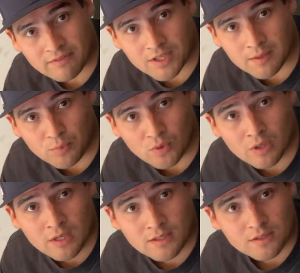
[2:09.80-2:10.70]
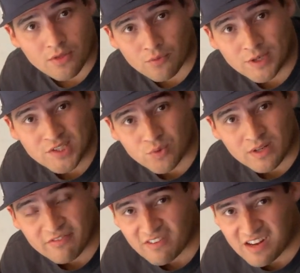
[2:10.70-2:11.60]
a couple
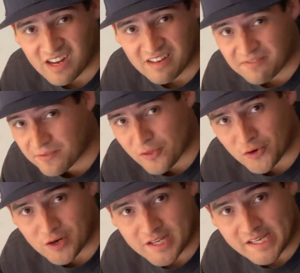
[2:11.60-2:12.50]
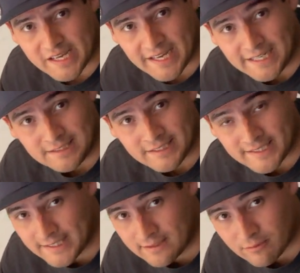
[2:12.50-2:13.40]
325, 30,
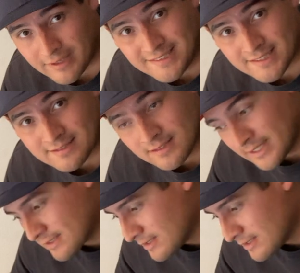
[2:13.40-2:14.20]
18 racing slicks.